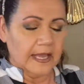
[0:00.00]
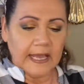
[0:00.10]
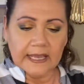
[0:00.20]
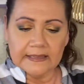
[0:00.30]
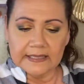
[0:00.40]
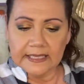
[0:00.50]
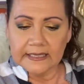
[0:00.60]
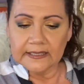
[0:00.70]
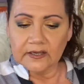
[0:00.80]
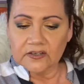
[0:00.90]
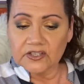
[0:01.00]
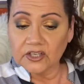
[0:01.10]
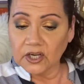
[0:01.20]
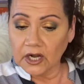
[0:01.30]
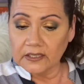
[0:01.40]
And then there's the
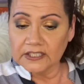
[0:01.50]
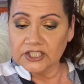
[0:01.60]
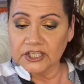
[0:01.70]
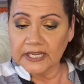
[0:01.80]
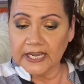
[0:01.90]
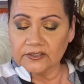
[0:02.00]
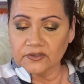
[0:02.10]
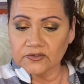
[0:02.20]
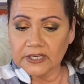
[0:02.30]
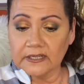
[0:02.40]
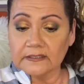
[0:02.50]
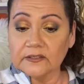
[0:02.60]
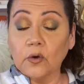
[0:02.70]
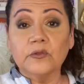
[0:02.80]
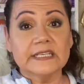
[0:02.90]
collagen hydrogel.
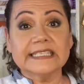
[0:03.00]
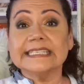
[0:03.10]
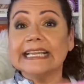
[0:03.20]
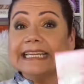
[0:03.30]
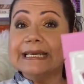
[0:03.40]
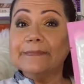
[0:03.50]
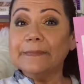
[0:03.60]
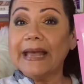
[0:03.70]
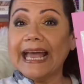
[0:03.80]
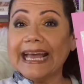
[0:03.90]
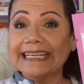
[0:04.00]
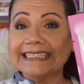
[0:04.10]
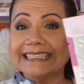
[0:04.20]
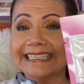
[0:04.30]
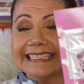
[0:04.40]
Oh, this is a lip
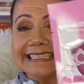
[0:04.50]
mask.